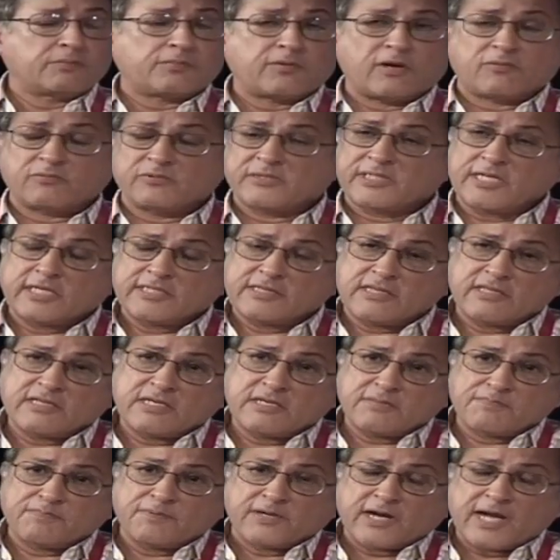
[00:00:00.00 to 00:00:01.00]
problem, and I
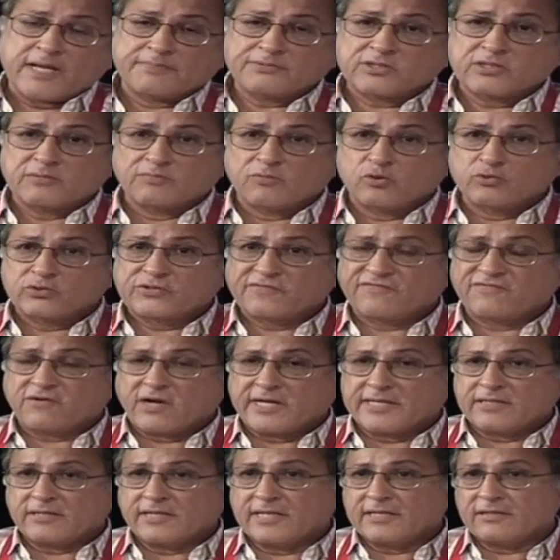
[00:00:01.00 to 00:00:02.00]
think perhaps the most
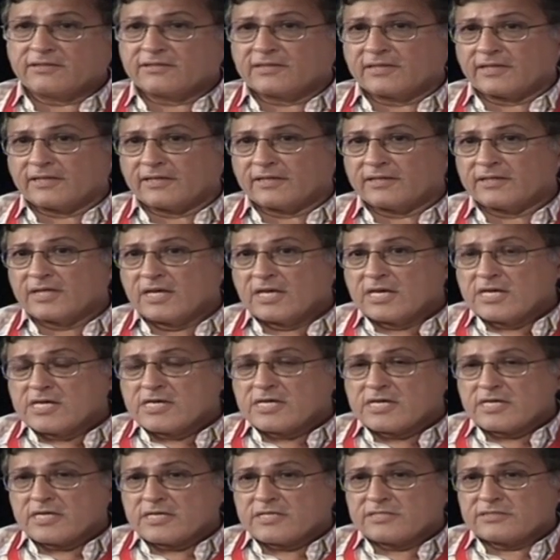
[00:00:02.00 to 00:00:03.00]
frightening thing
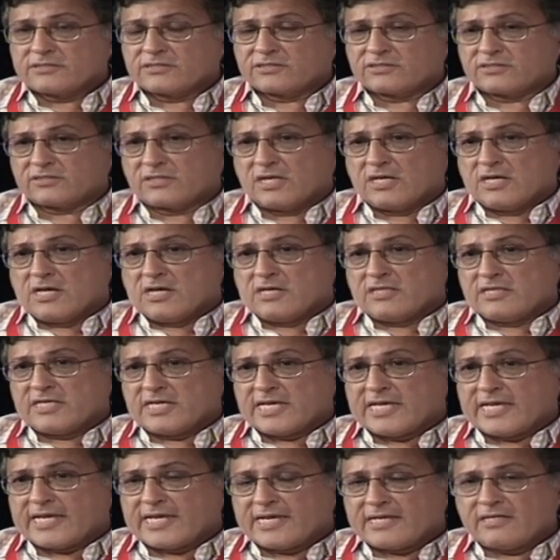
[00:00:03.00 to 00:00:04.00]
is
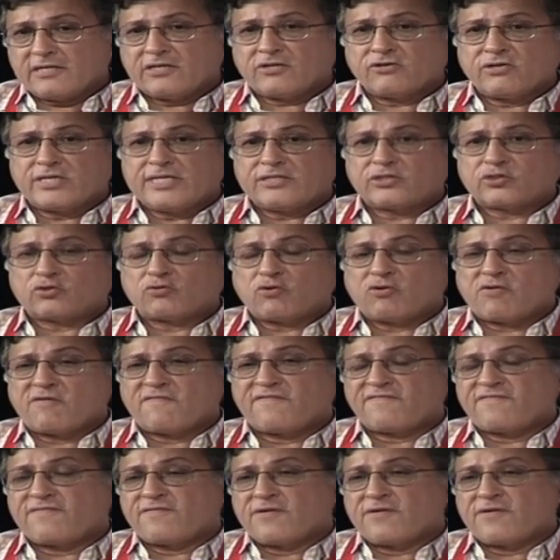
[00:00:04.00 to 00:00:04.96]
the increase of